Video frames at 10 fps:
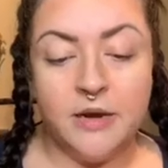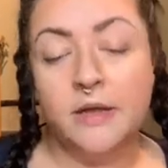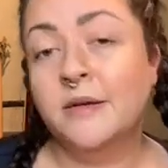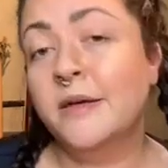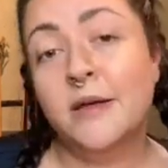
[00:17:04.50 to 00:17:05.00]

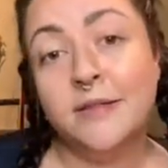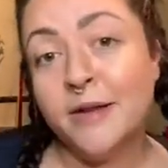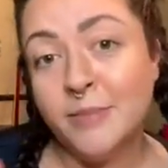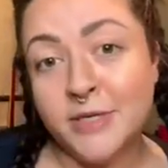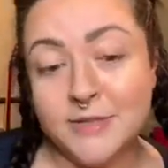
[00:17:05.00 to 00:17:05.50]
Not that
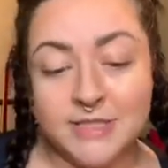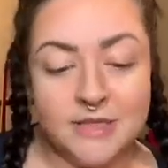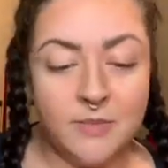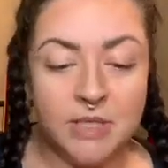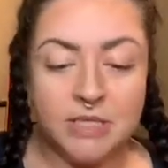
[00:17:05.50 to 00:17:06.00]
I've been using
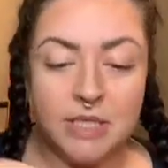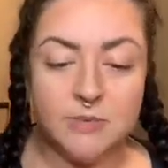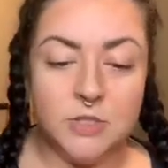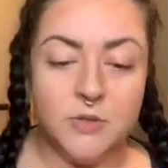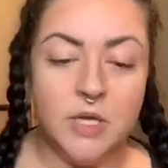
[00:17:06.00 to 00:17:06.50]
them anytime
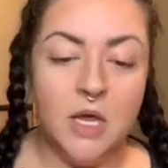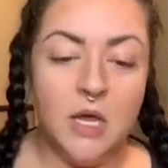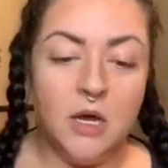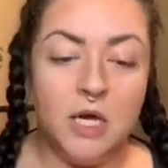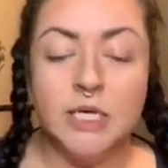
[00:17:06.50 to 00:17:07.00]

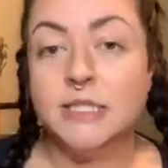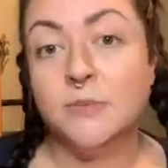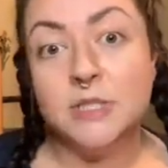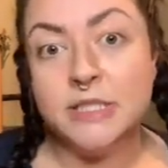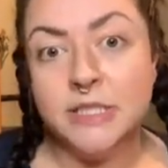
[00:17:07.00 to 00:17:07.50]

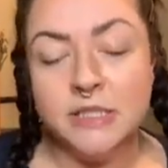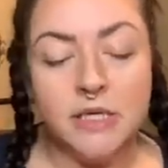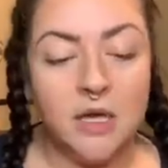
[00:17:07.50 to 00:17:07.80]
recently.